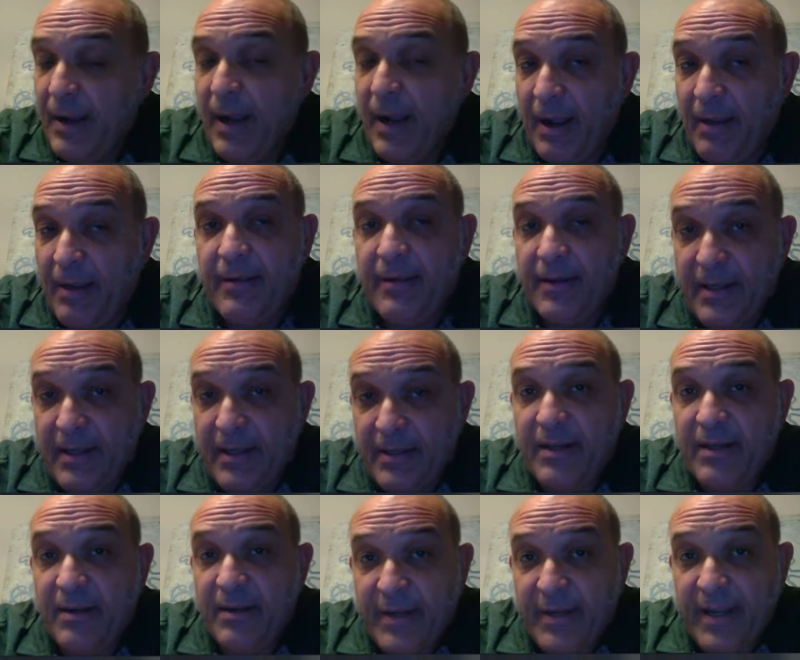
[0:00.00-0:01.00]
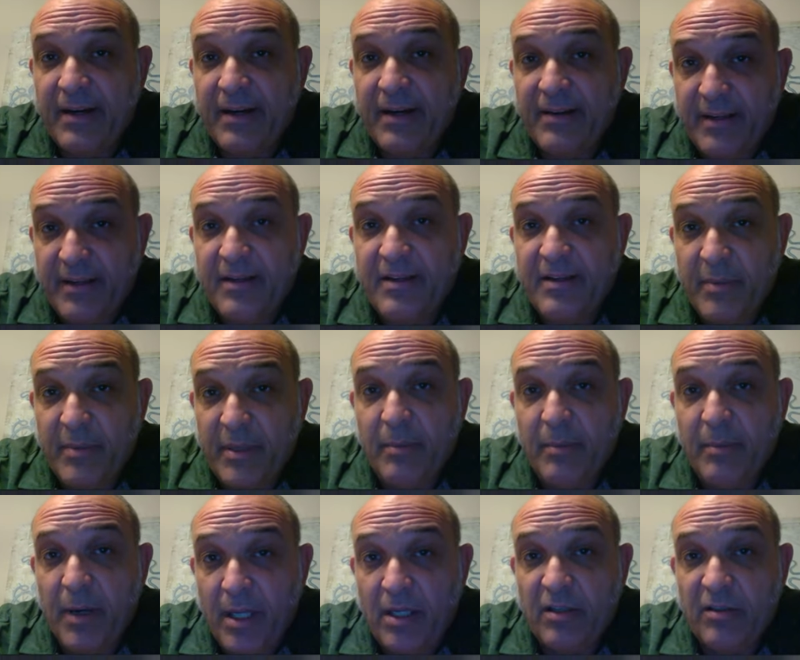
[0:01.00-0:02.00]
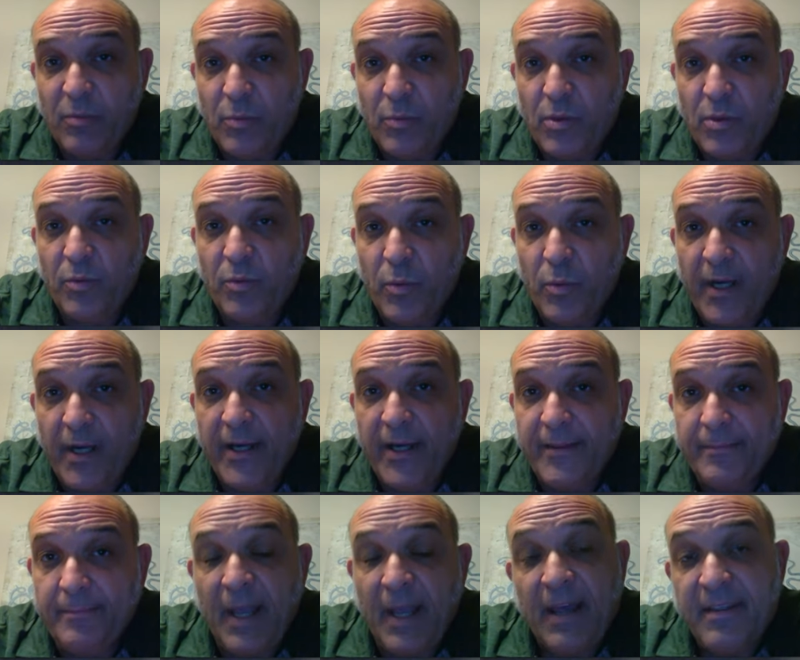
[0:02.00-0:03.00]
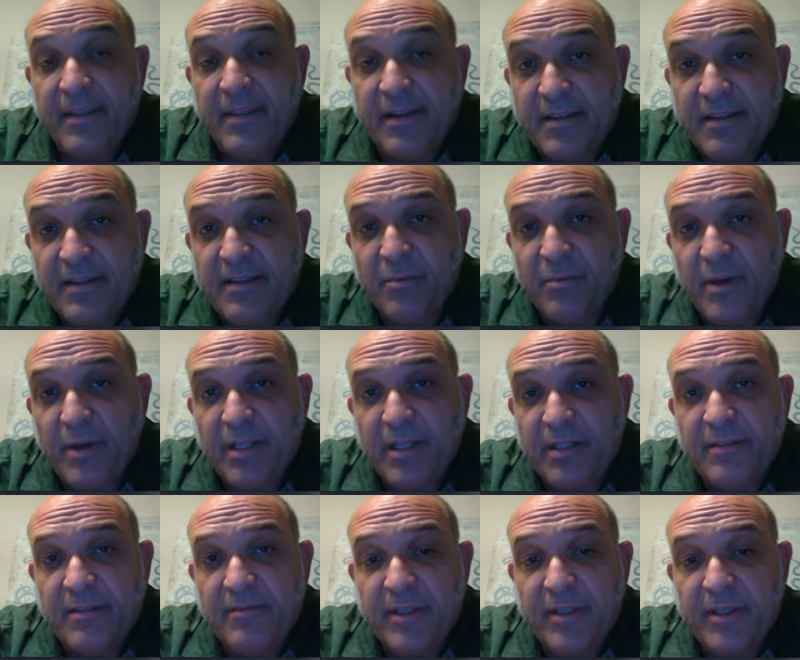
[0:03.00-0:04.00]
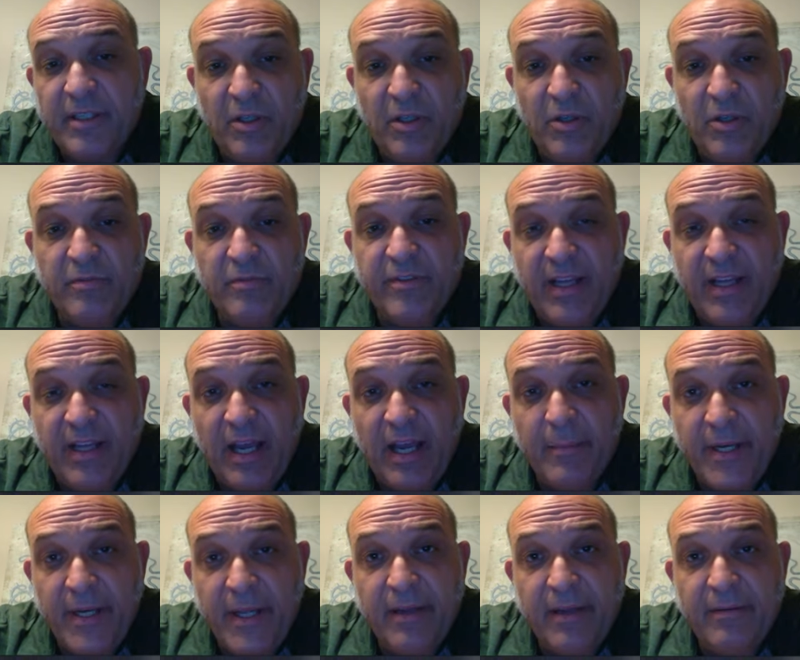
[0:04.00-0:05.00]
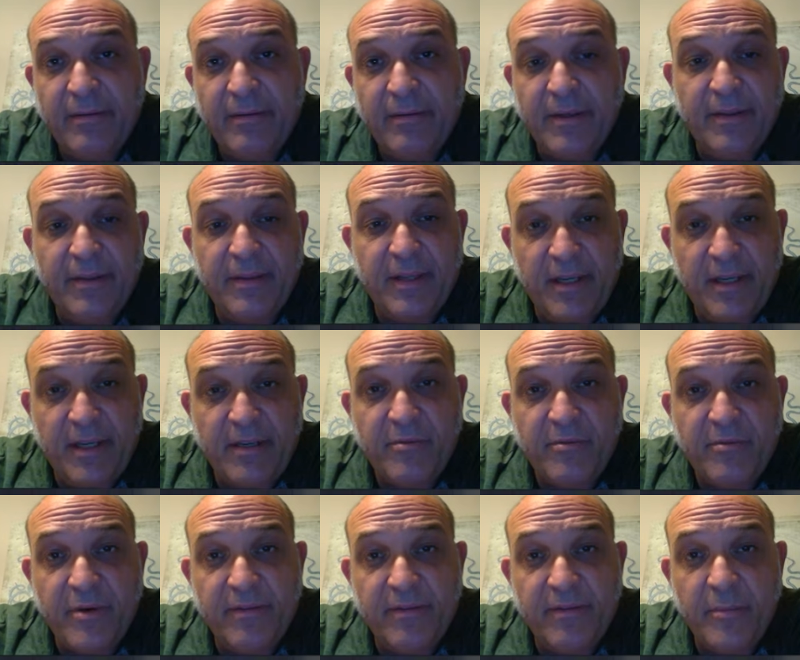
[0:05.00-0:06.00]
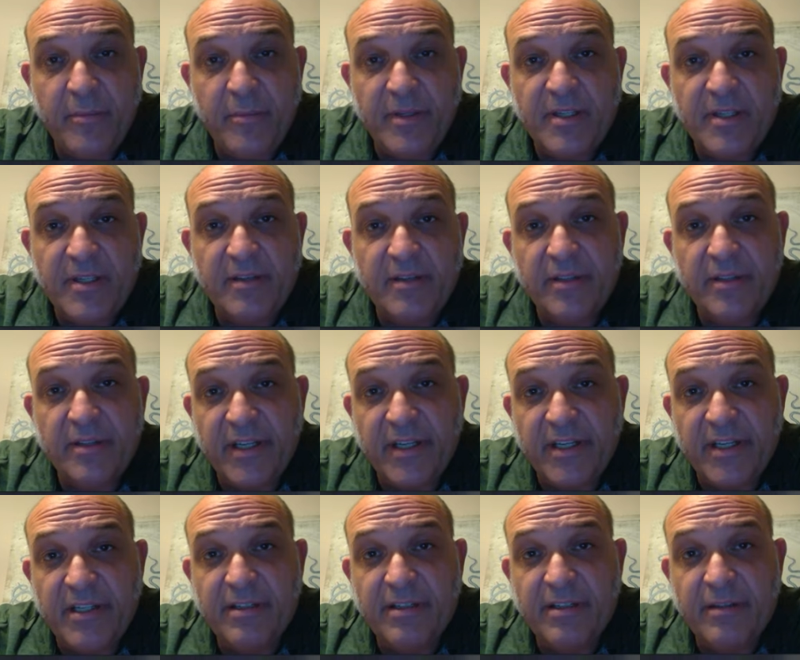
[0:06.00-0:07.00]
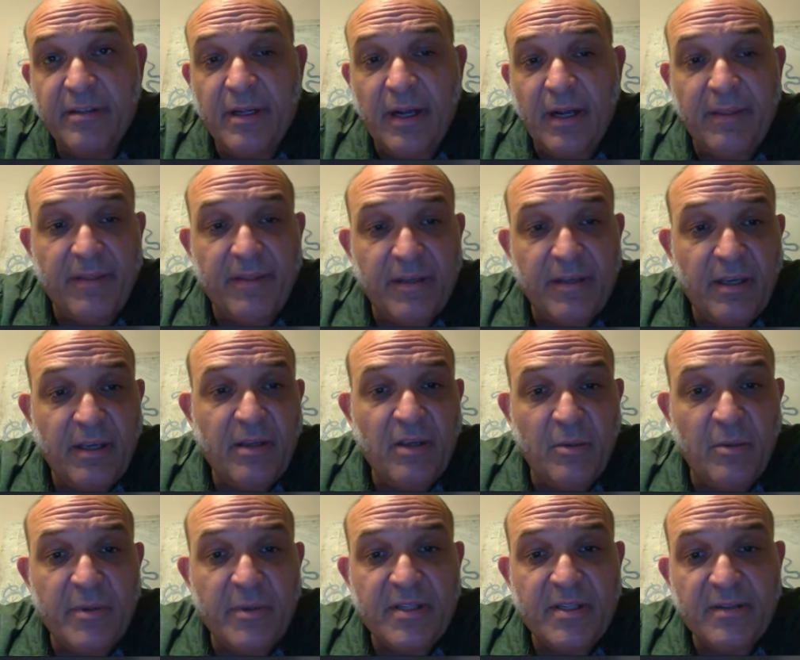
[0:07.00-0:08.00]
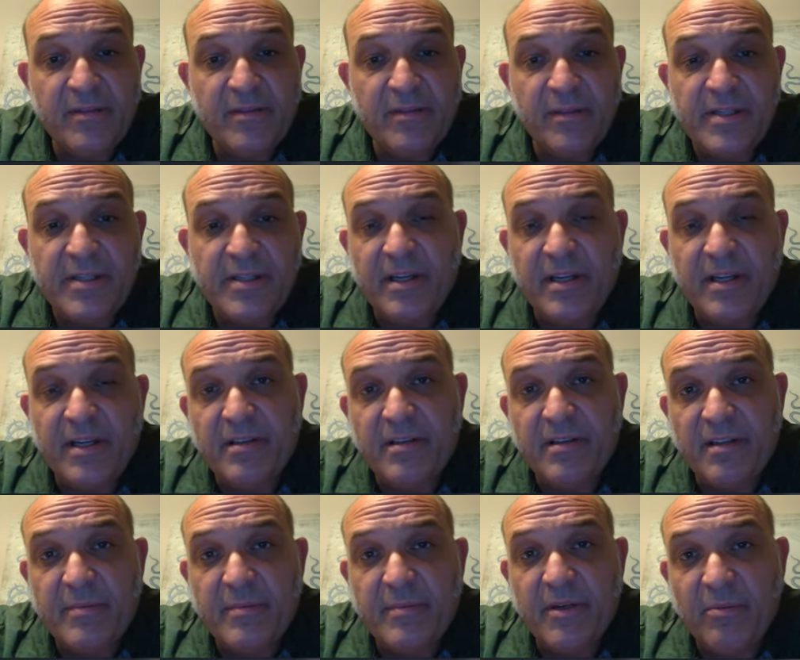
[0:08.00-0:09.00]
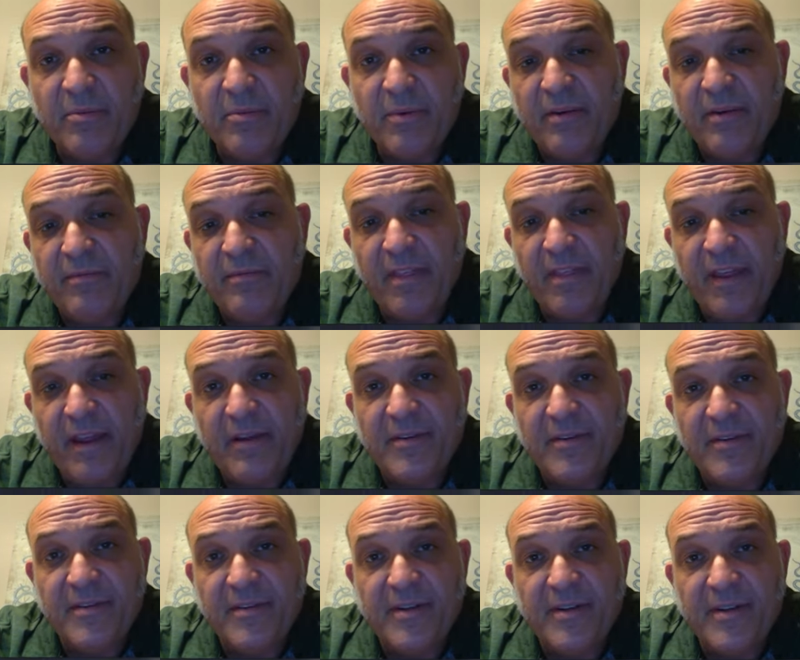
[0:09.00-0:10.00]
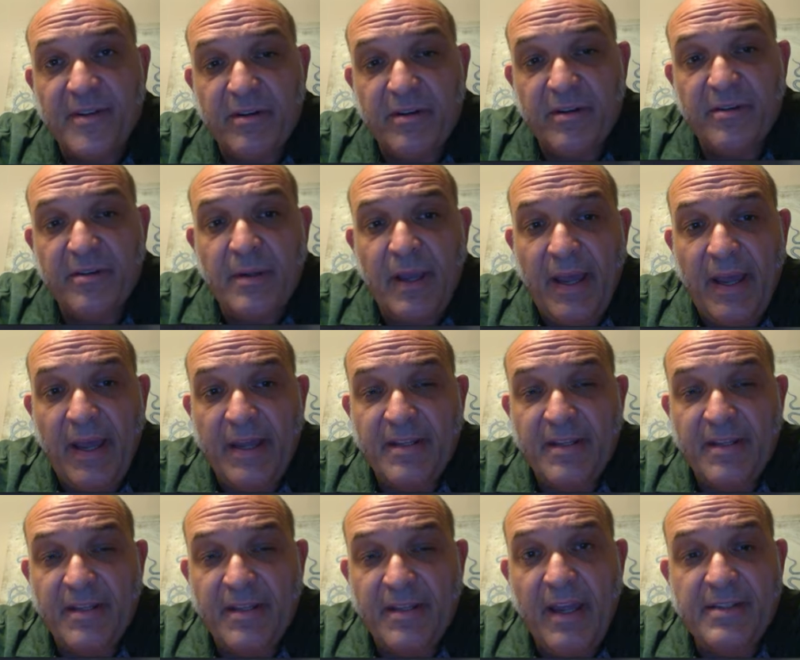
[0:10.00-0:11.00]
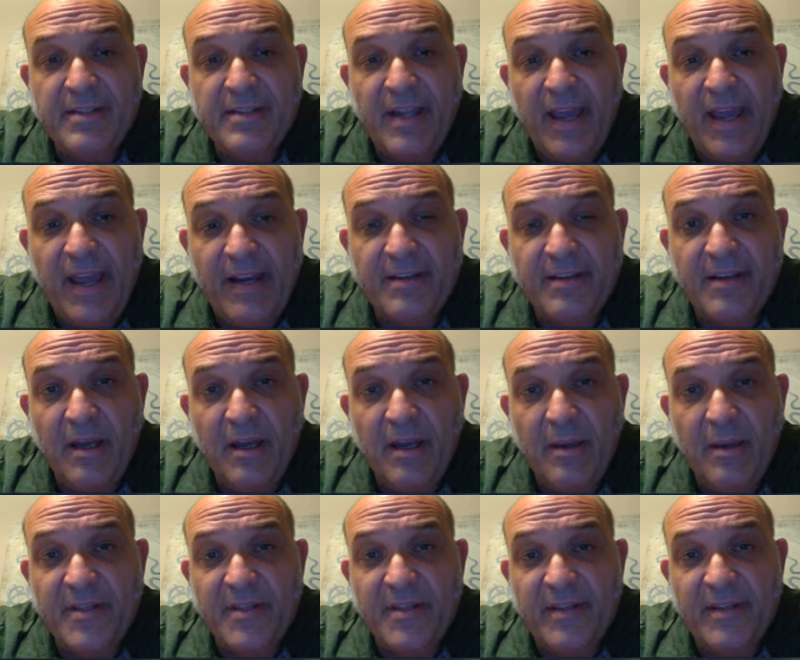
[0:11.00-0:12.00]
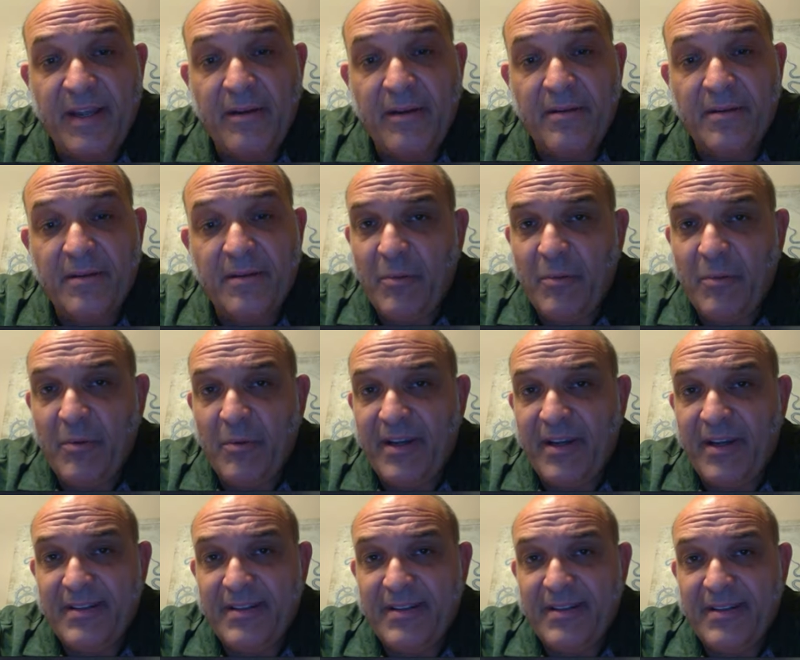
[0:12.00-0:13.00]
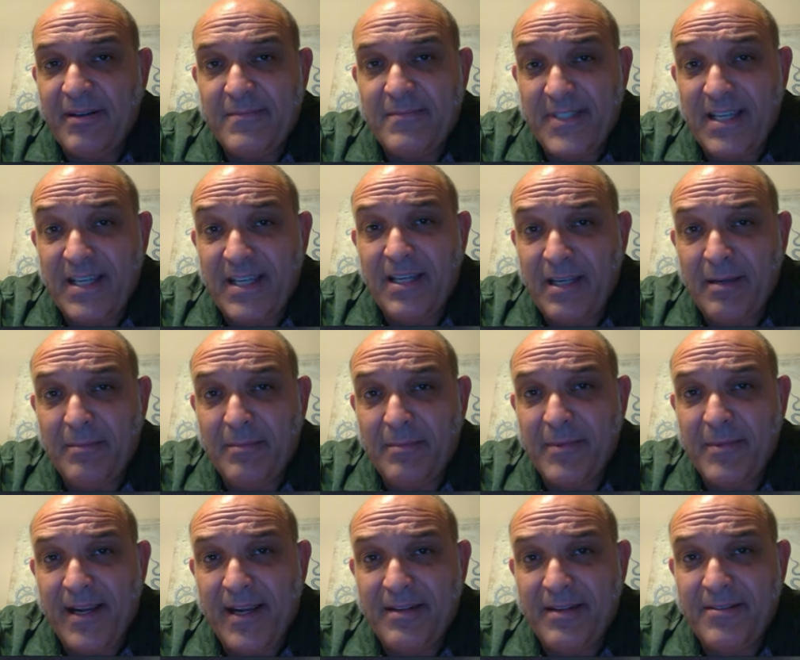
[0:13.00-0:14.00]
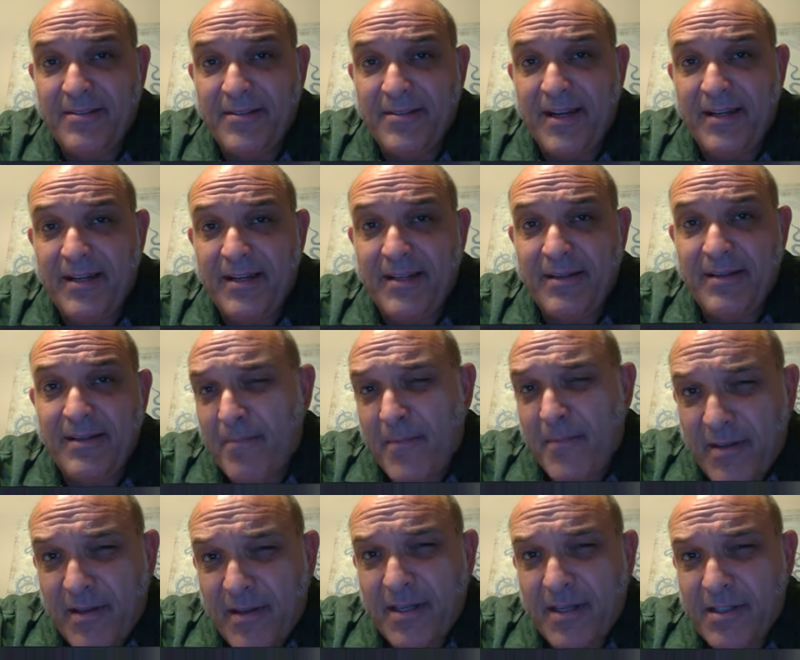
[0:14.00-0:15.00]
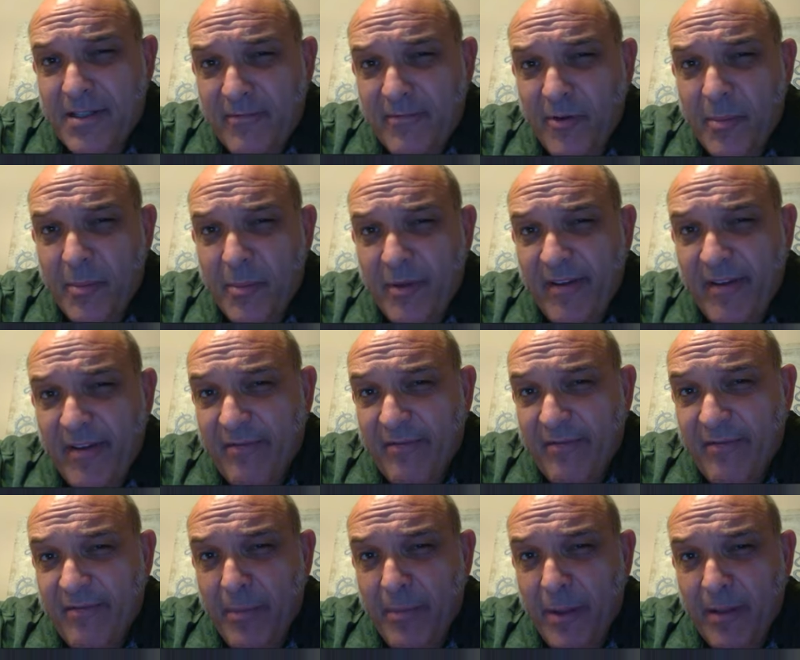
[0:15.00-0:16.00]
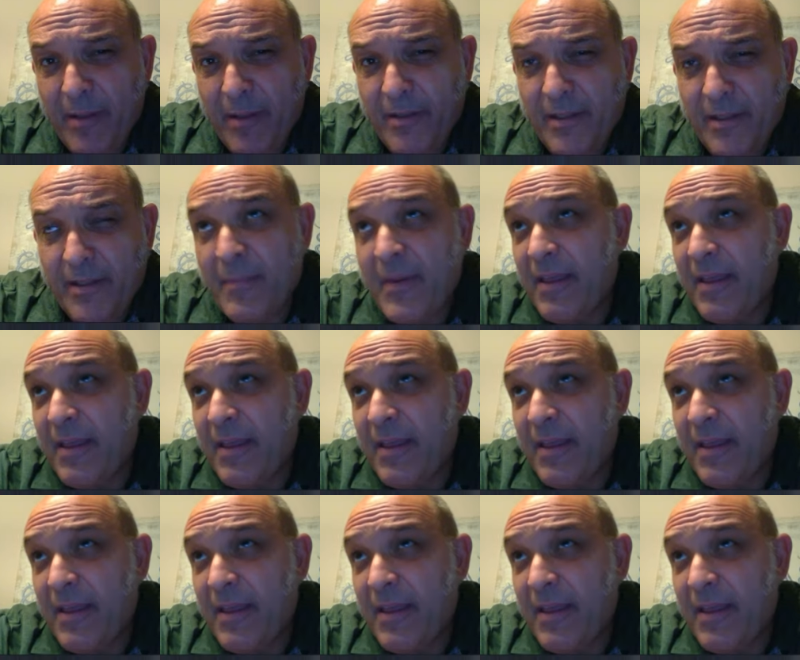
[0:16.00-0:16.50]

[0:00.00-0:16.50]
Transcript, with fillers: I think income tax needs to be abolished worldwide. I think it's a relatively new phenomenon in the history of human civilization. I think human civilization has been a around for thousands of years, has it has had its ups and downs. What do you guys think? Think income tax is a good idea? You think it's a form of envy politics?